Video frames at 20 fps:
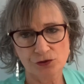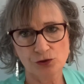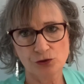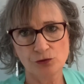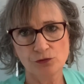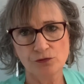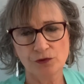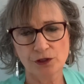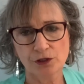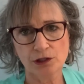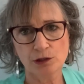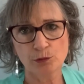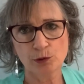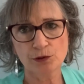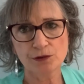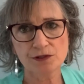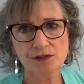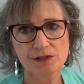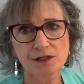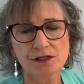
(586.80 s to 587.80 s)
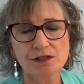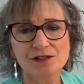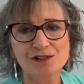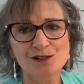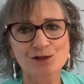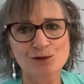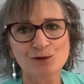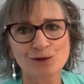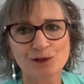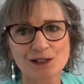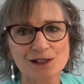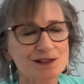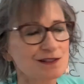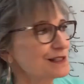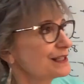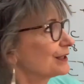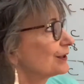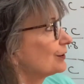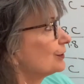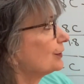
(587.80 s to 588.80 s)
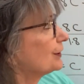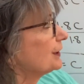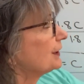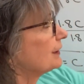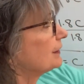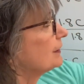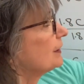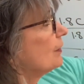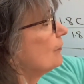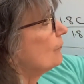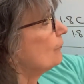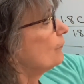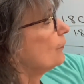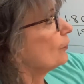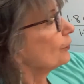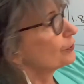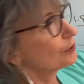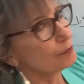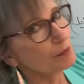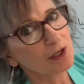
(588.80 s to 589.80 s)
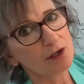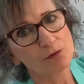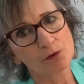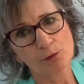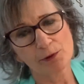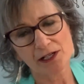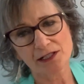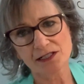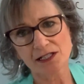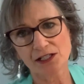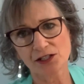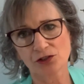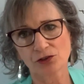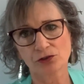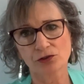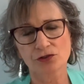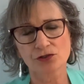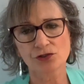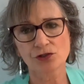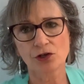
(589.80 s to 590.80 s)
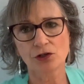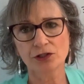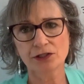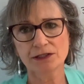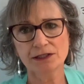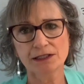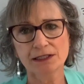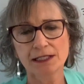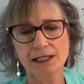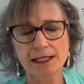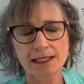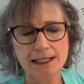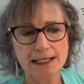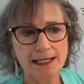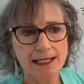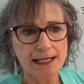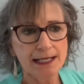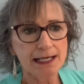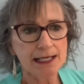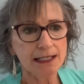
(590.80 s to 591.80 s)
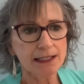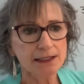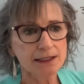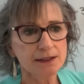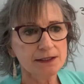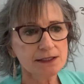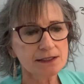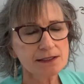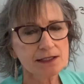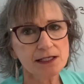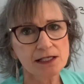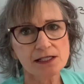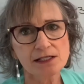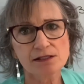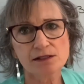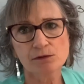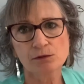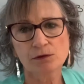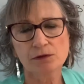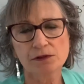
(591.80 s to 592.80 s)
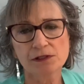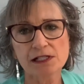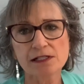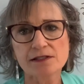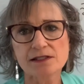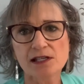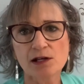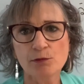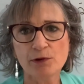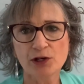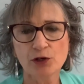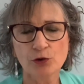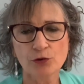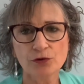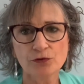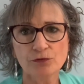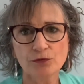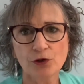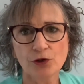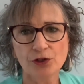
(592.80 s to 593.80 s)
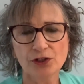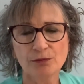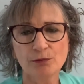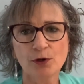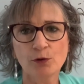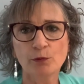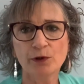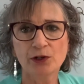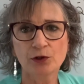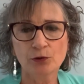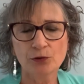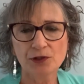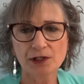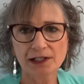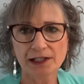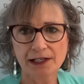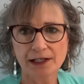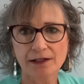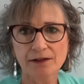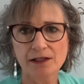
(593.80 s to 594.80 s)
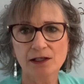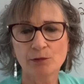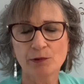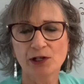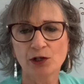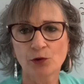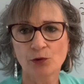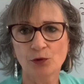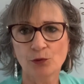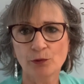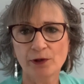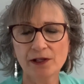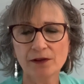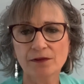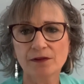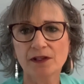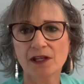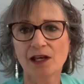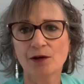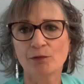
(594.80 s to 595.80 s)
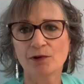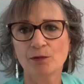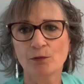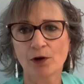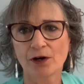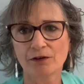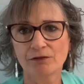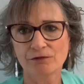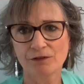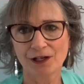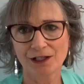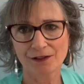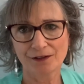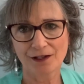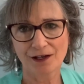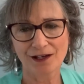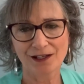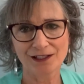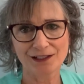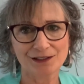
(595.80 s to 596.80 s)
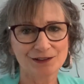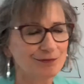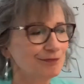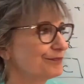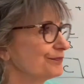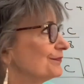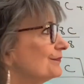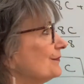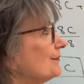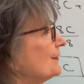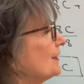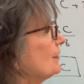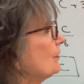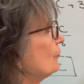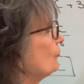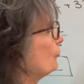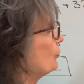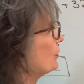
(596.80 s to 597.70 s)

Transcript: two variables. So let's take a look at volume of a rectangular solid. And in this case, let's say we know the volume, we know the length, and we know the width, and we want to find the height. For